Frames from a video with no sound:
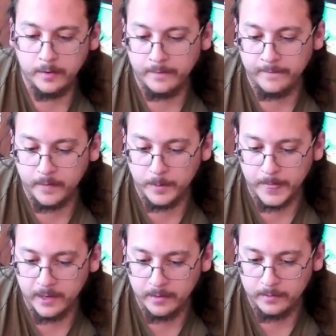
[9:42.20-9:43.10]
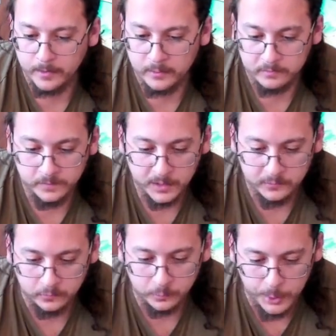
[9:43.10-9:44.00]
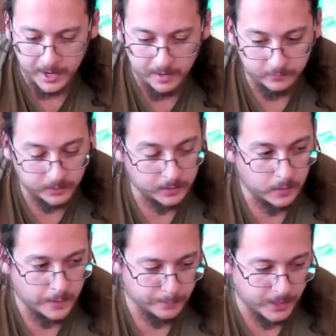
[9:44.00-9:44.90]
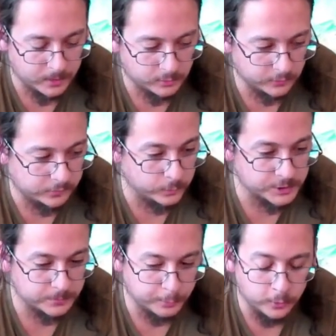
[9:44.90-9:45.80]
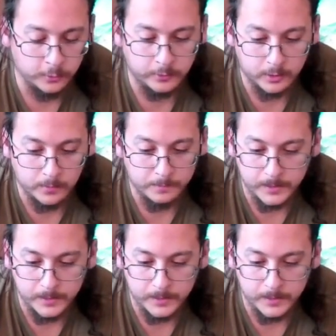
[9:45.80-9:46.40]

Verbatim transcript: Um, and in effect, you sort of have like an automatically switched program.